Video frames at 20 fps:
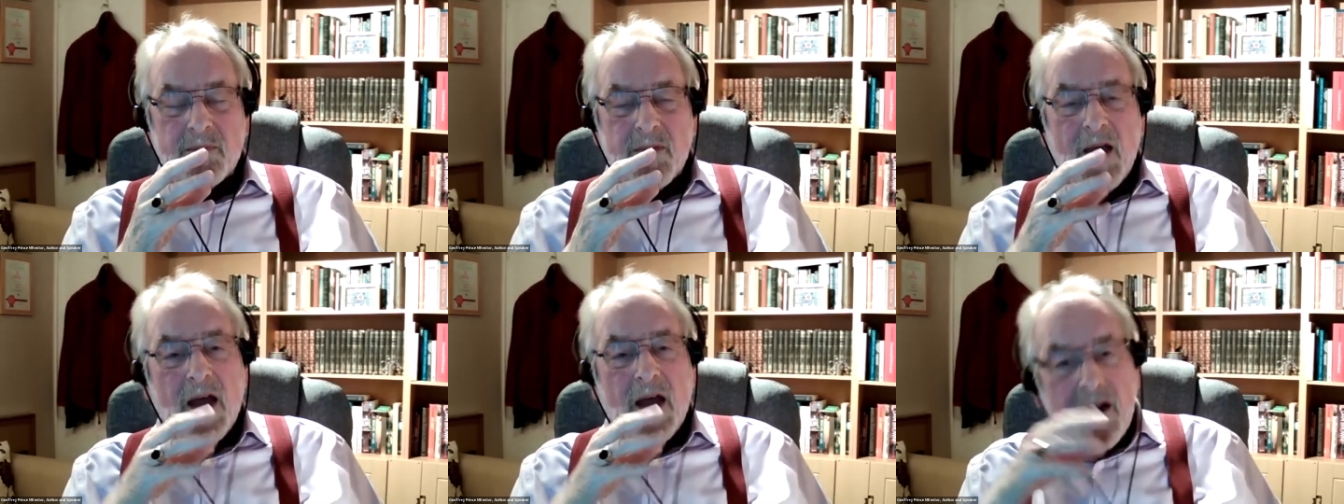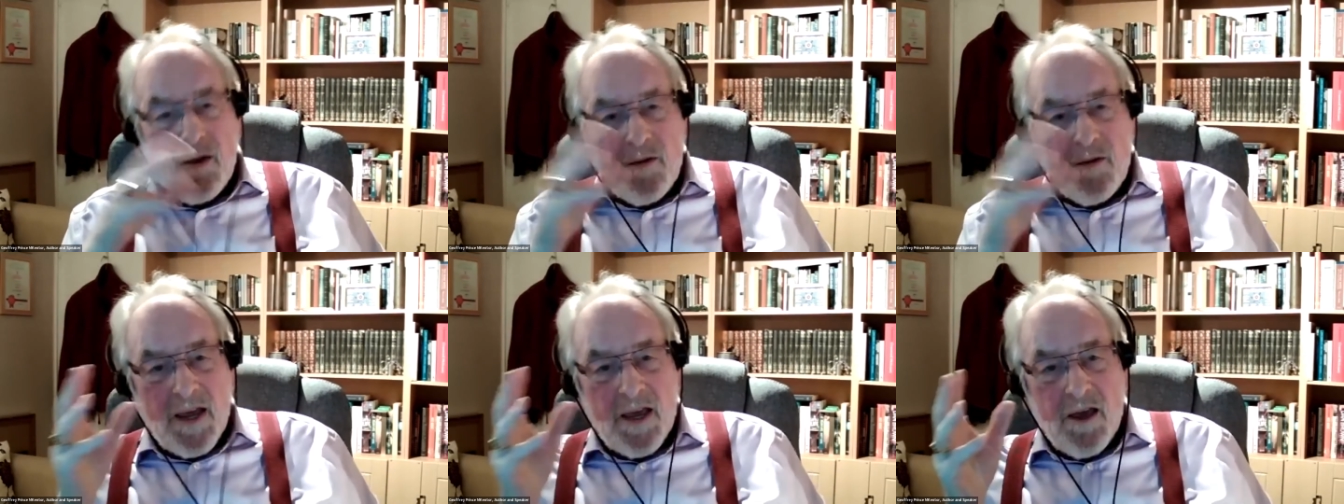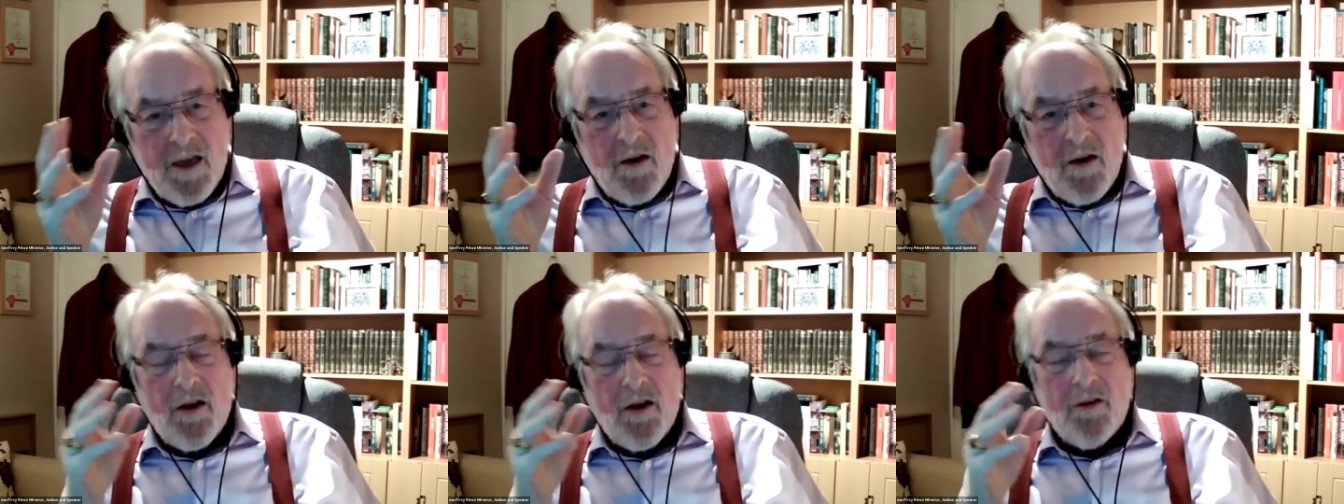anyway,
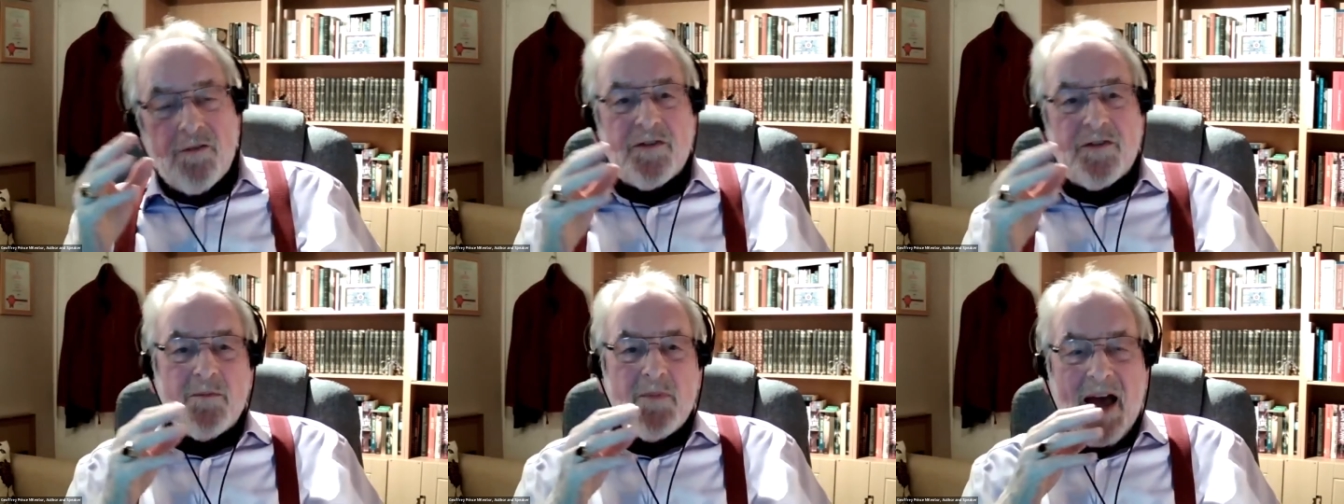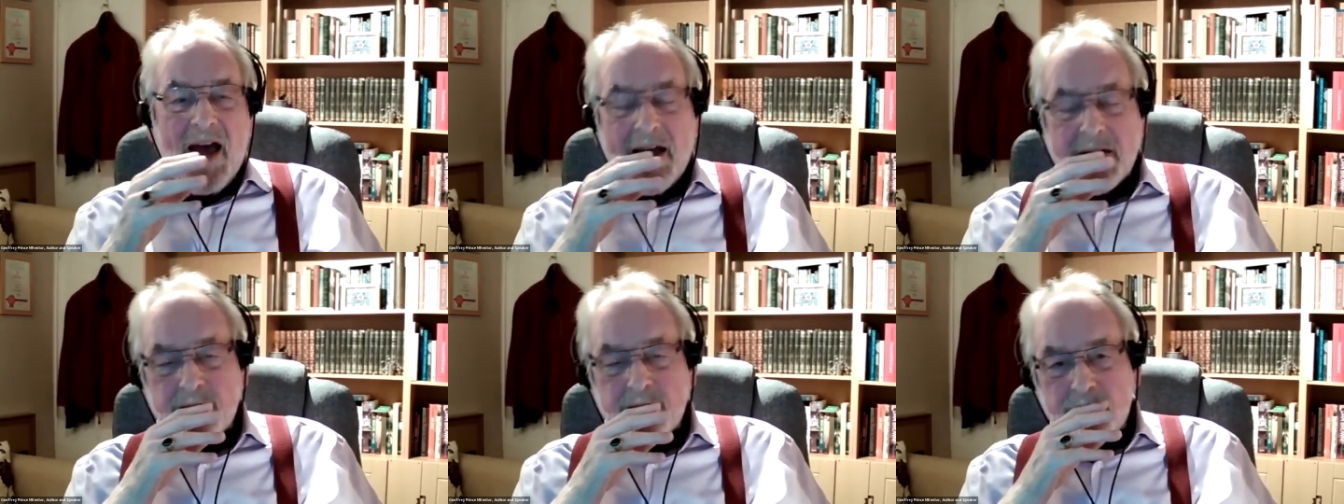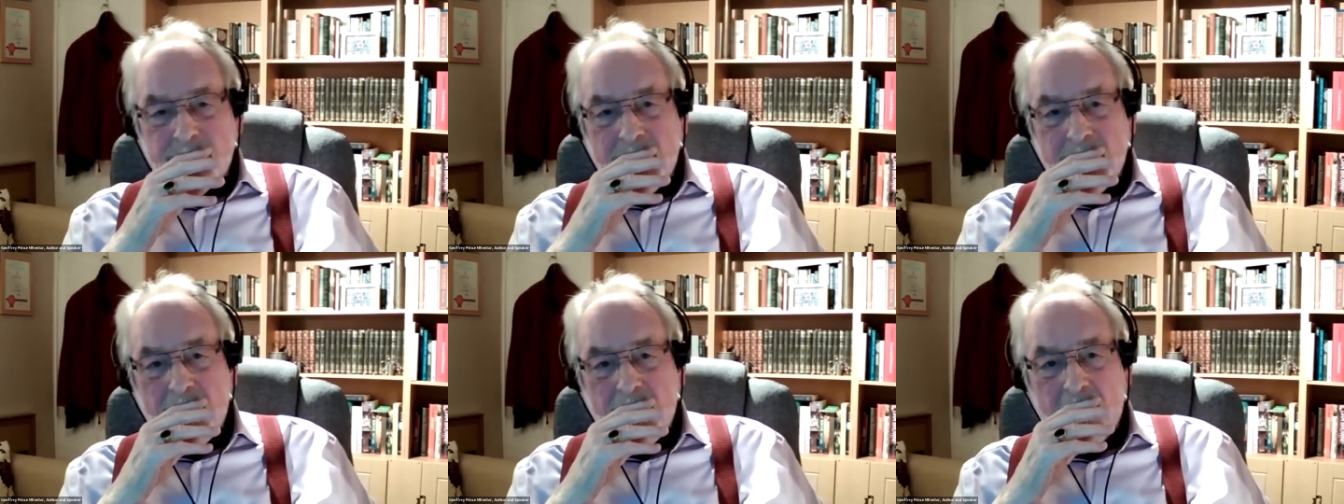going on from that,
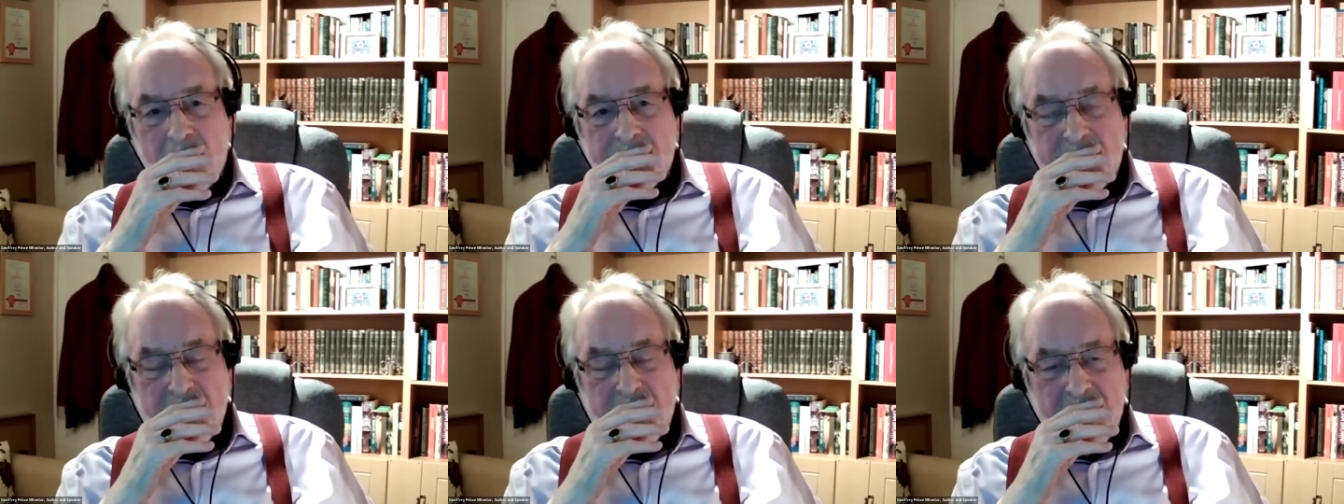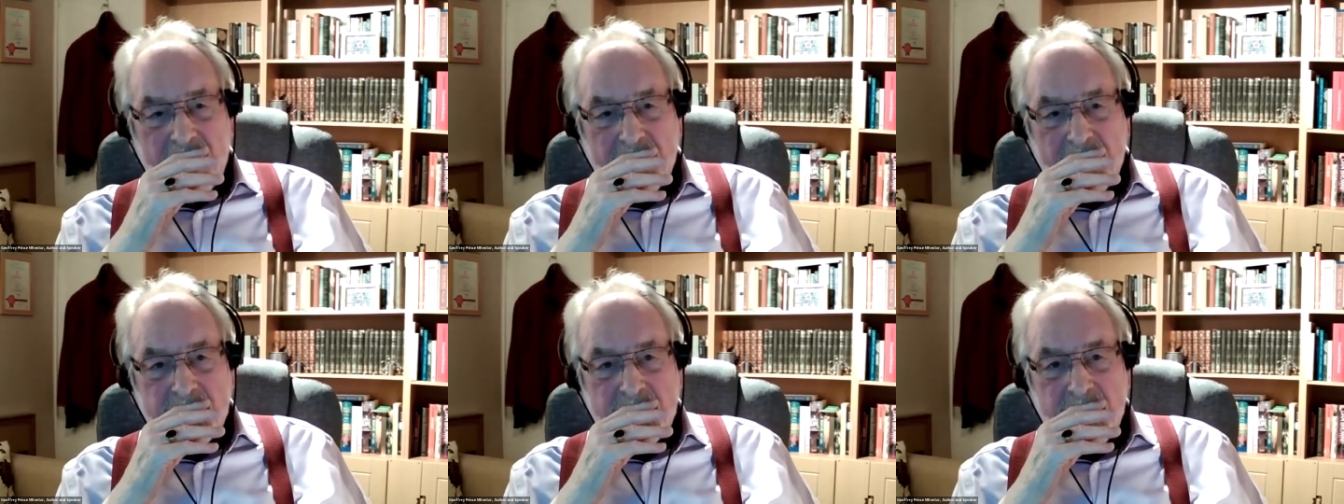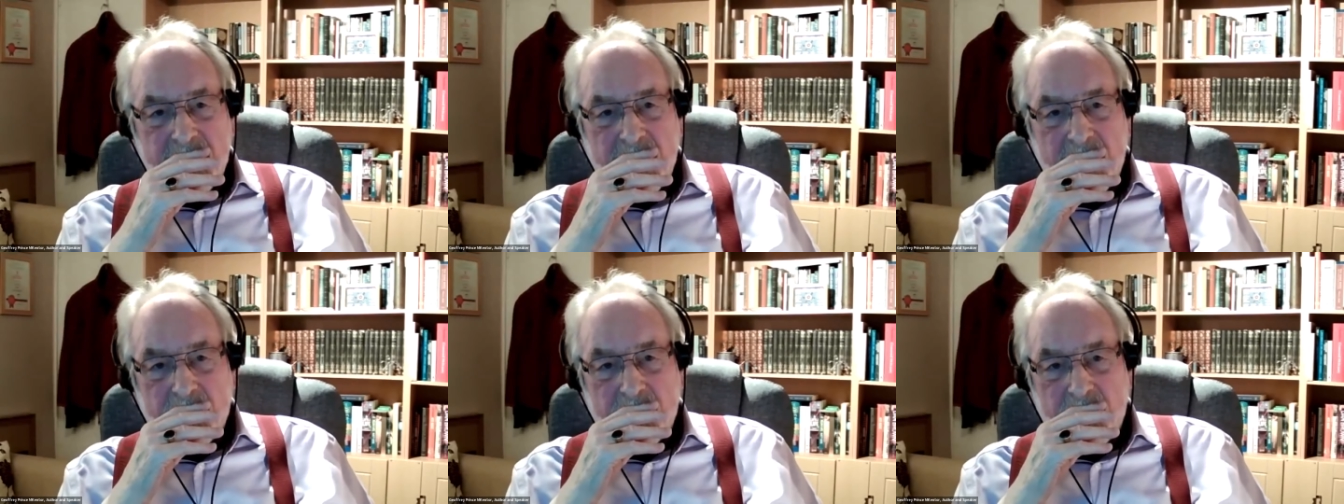after that
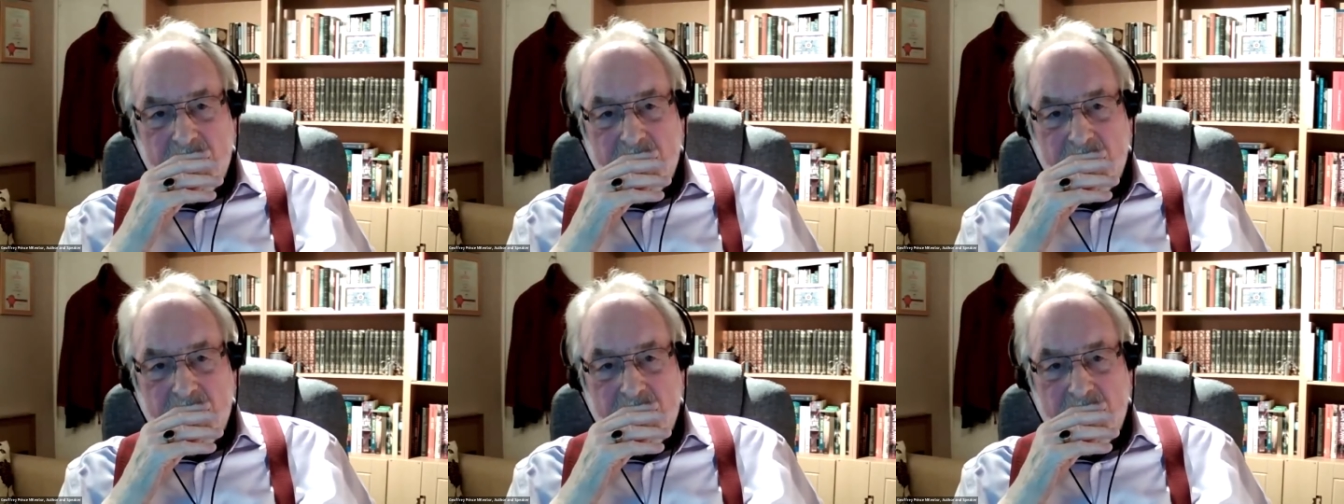uh,